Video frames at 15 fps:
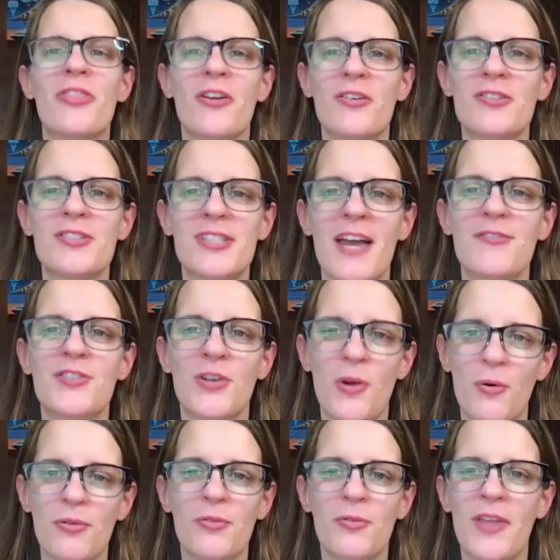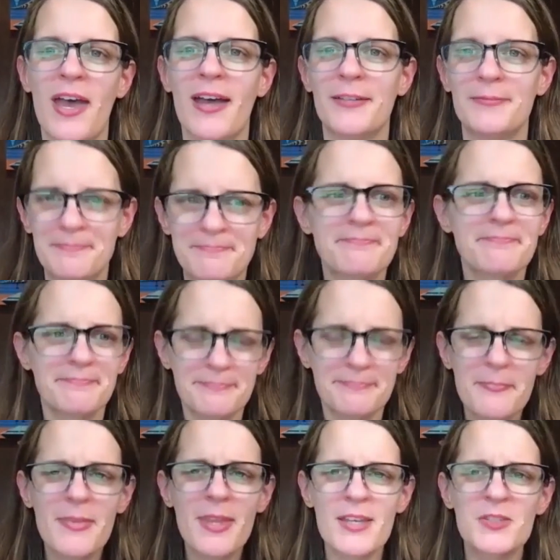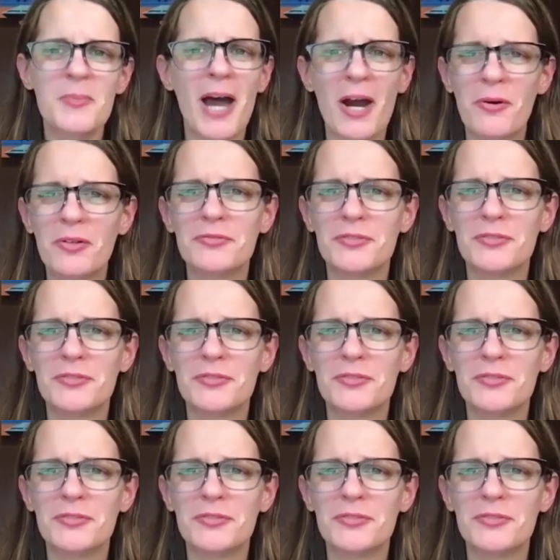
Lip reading: their staff to go through that. It's powerful.